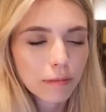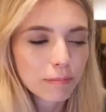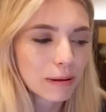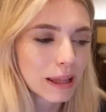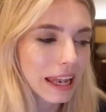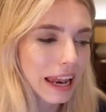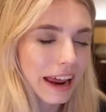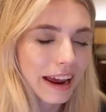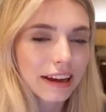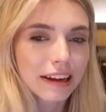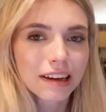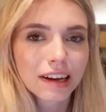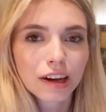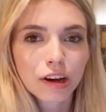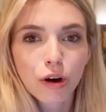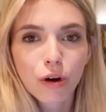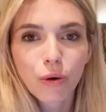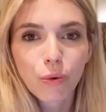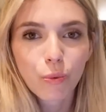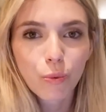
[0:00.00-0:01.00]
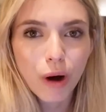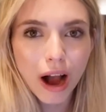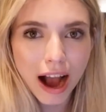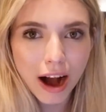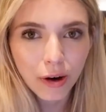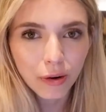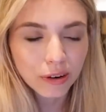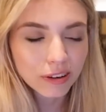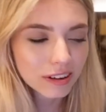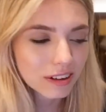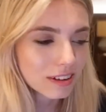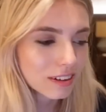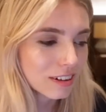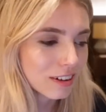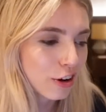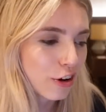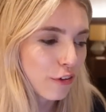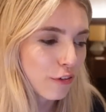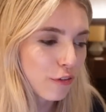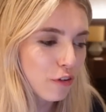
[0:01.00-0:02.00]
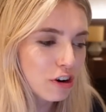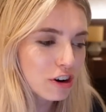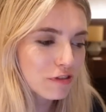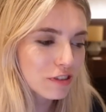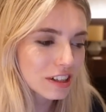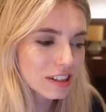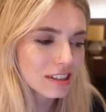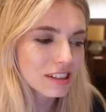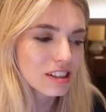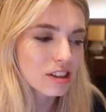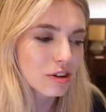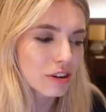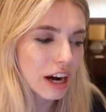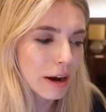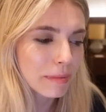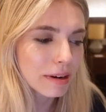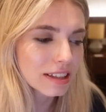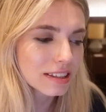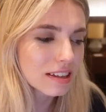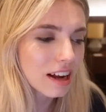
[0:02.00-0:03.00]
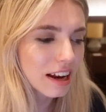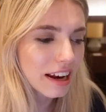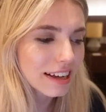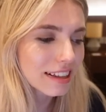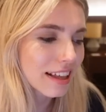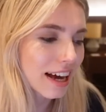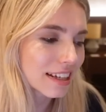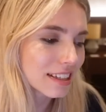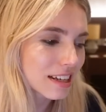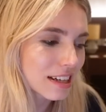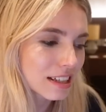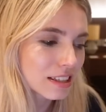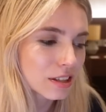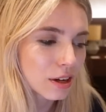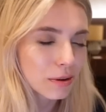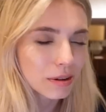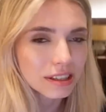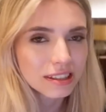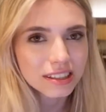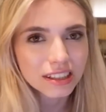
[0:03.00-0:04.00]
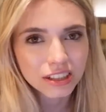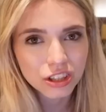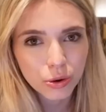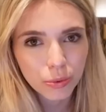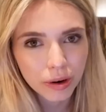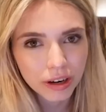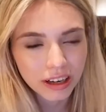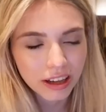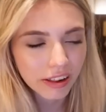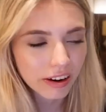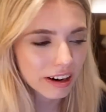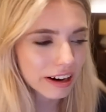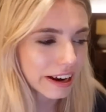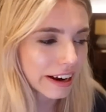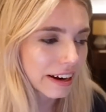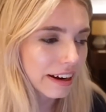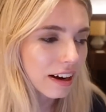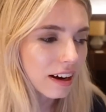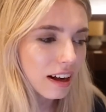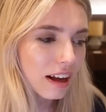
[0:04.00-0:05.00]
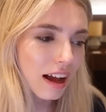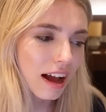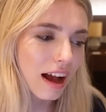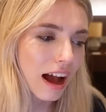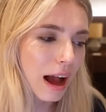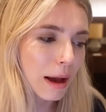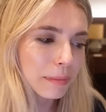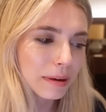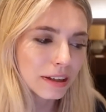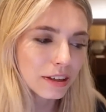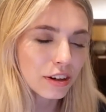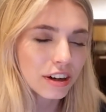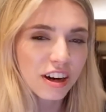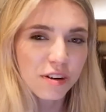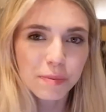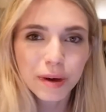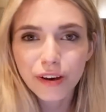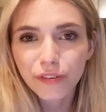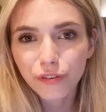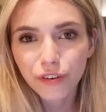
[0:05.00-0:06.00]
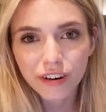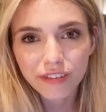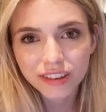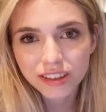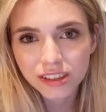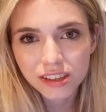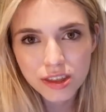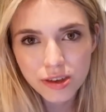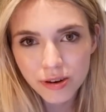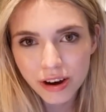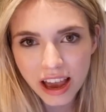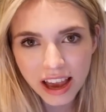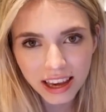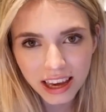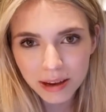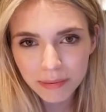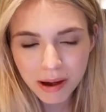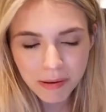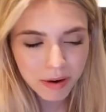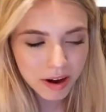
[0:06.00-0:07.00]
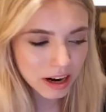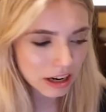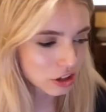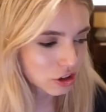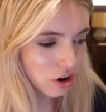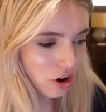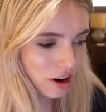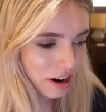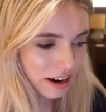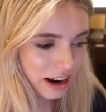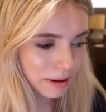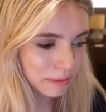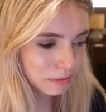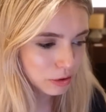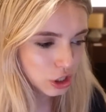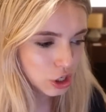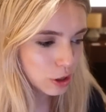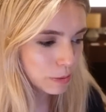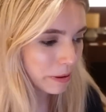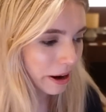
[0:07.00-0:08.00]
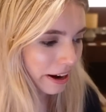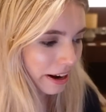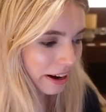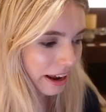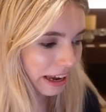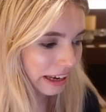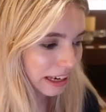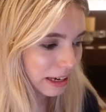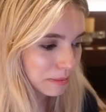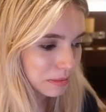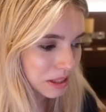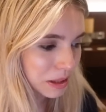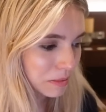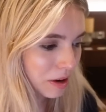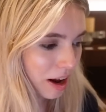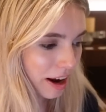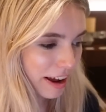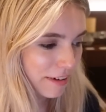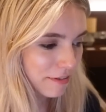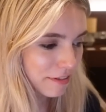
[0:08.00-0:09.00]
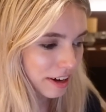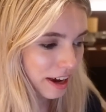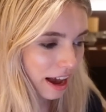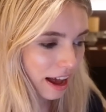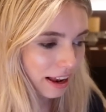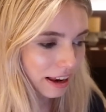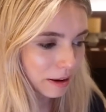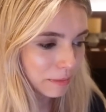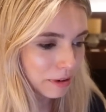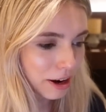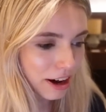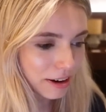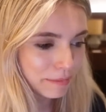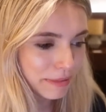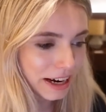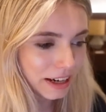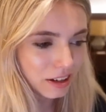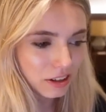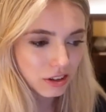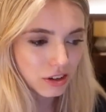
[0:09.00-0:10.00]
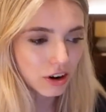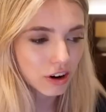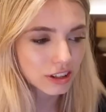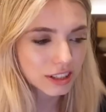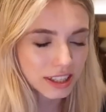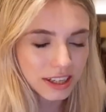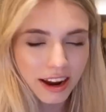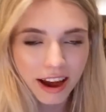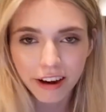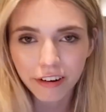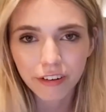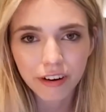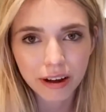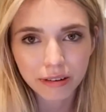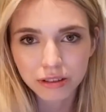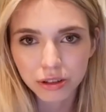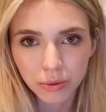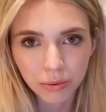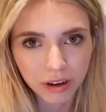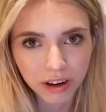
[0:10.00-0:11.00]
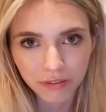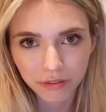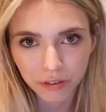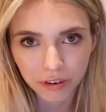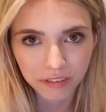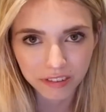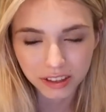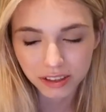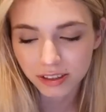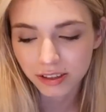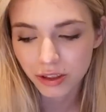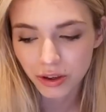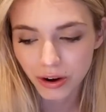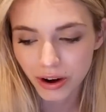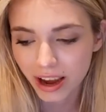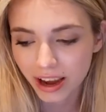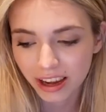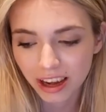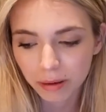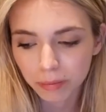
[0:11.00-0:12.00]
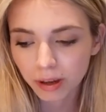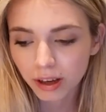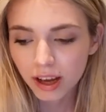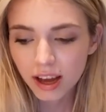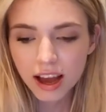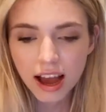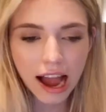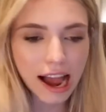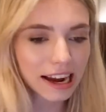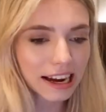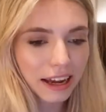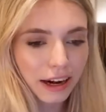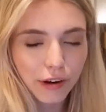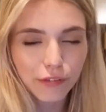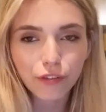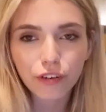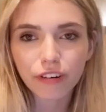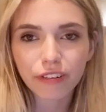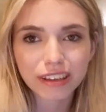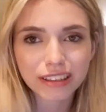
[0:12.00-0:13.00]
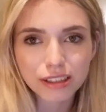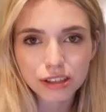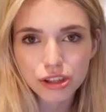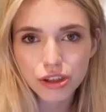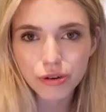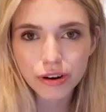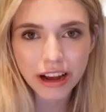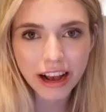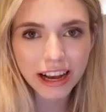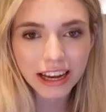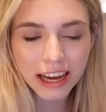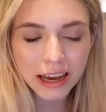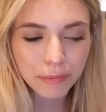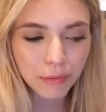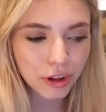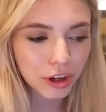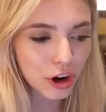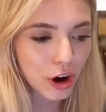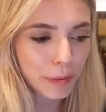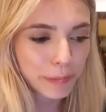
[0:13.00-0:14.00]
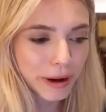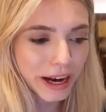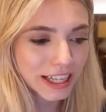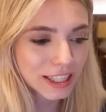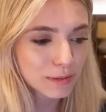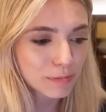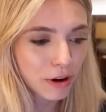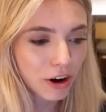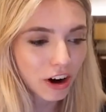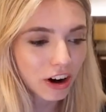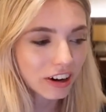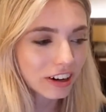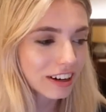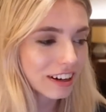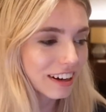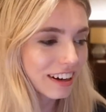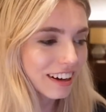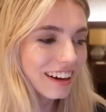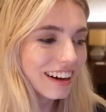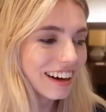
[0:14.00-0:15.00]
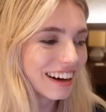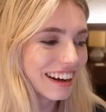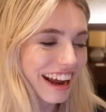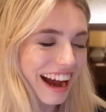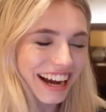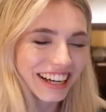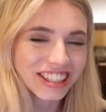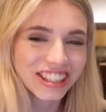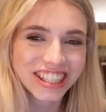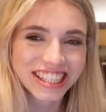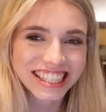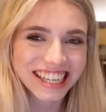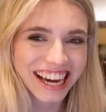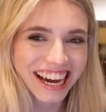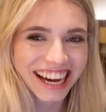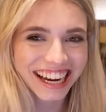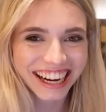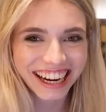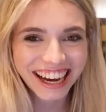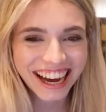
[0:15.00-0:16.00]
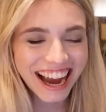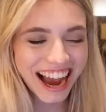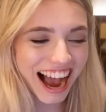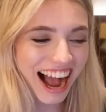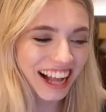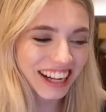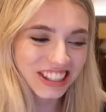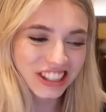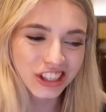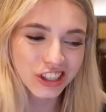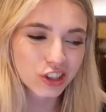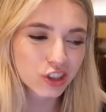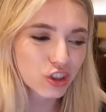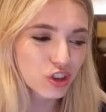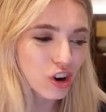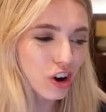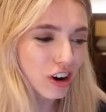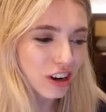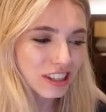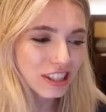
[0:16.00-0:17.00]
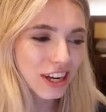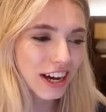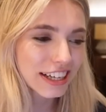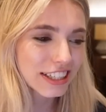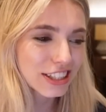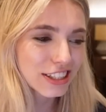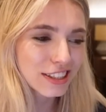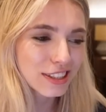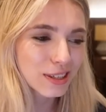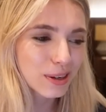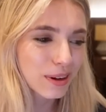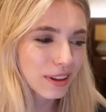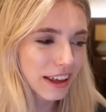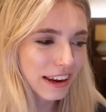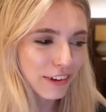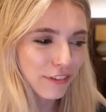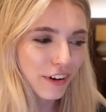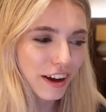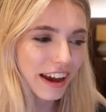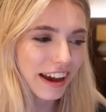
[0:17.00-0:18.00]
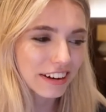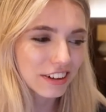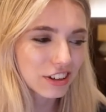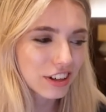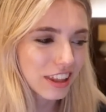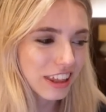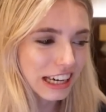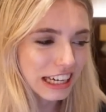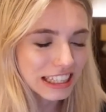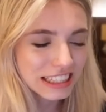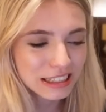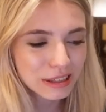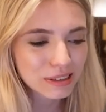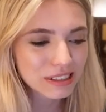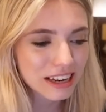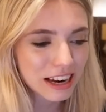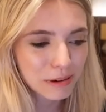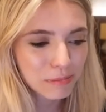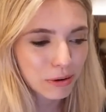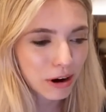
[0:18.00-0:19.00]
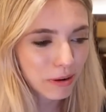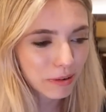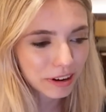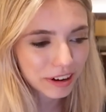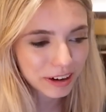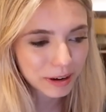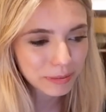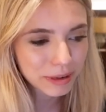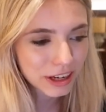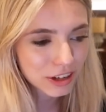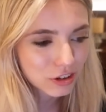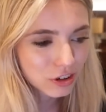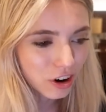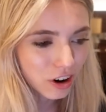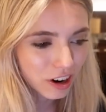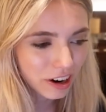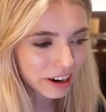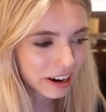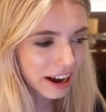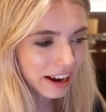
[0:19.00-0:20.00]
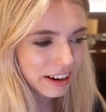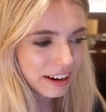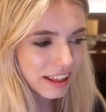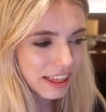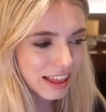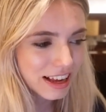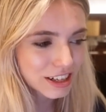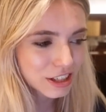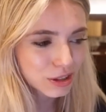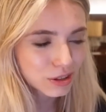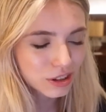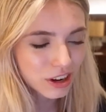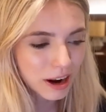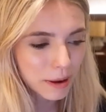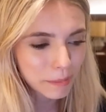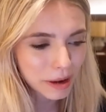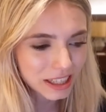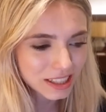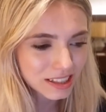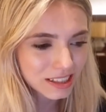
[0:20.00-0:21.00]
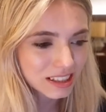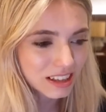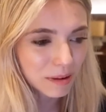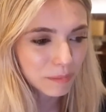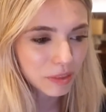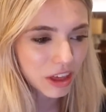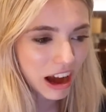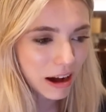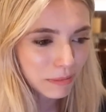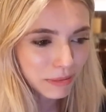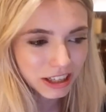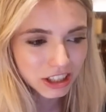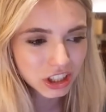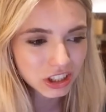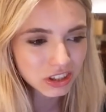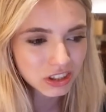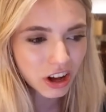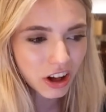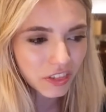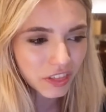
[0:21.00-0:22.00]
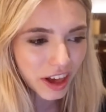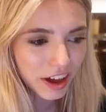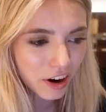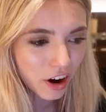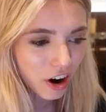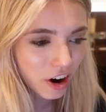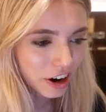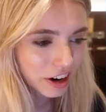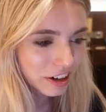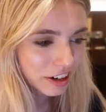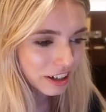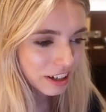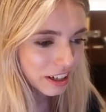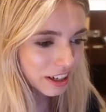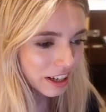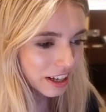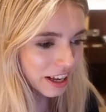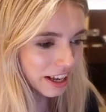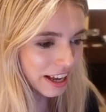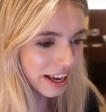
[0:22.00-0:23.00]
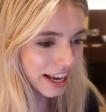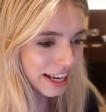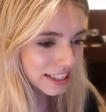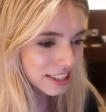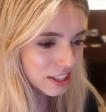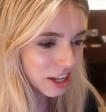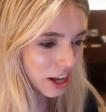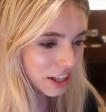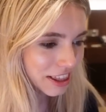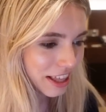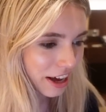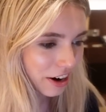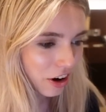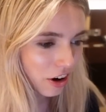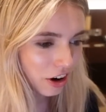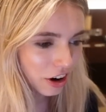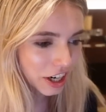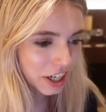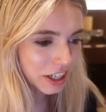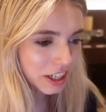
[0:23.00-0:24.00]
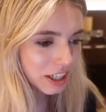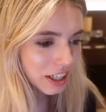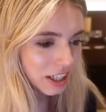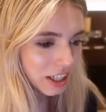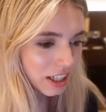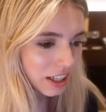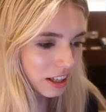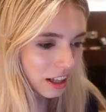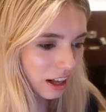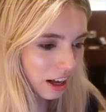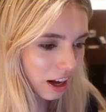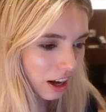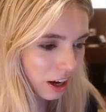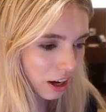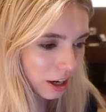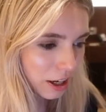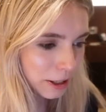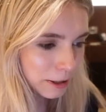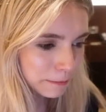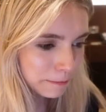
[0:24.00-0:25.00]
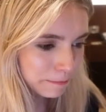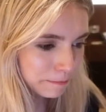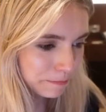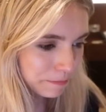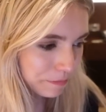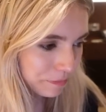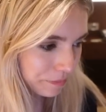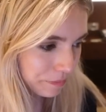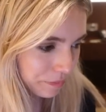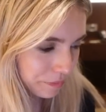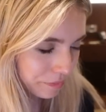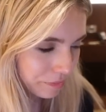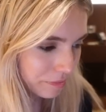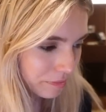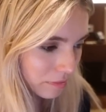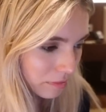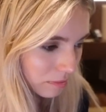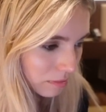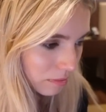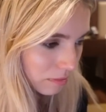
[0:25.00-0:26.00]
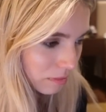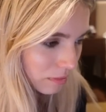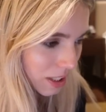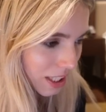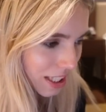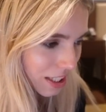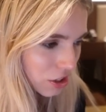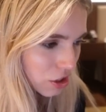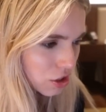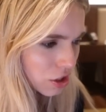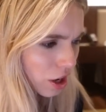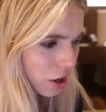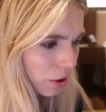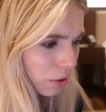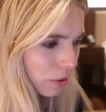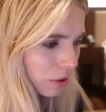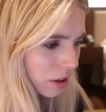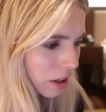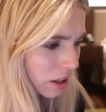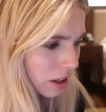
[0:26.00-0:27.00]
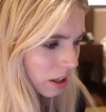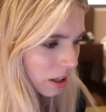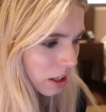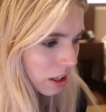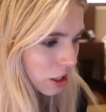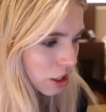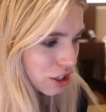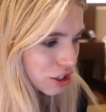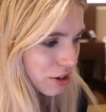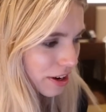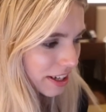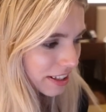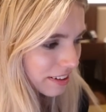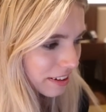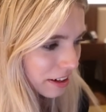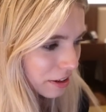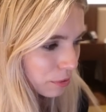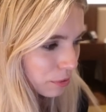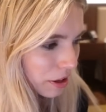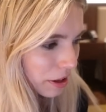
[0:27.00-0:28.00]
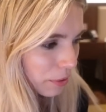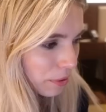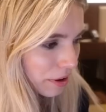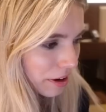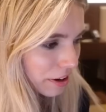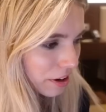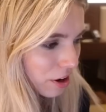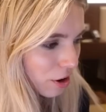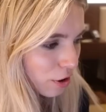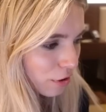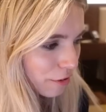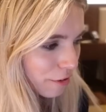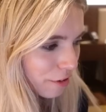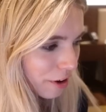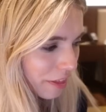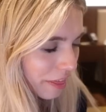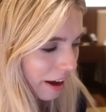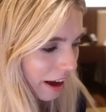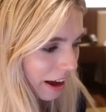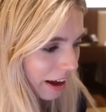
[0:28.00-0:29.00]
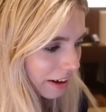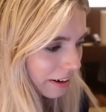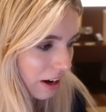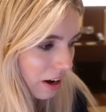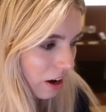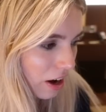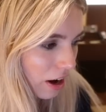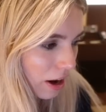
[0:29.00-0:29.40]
But, like, wow. 4 versus 3. I mean, it's not like that's, like, so easy to win either. Like, I mean, you give me a 4 versus 3 endgame, I'm gonna draw it. I'm too bad at endgames. I'm not MVL, I'm not Magnus Carlsen. I don't know how to win a 4 versus 3 endgame. I get a 4 versus 3 endgame with no passed pawn, and I just, like, I'll just draw. So I just knew that if I enter this, it was, like, probably gonna be a draw. Like, I didn't think she was gonna mess this up that much. It's not that hard. It's not that hard. Um, so I didn't really want to go for that.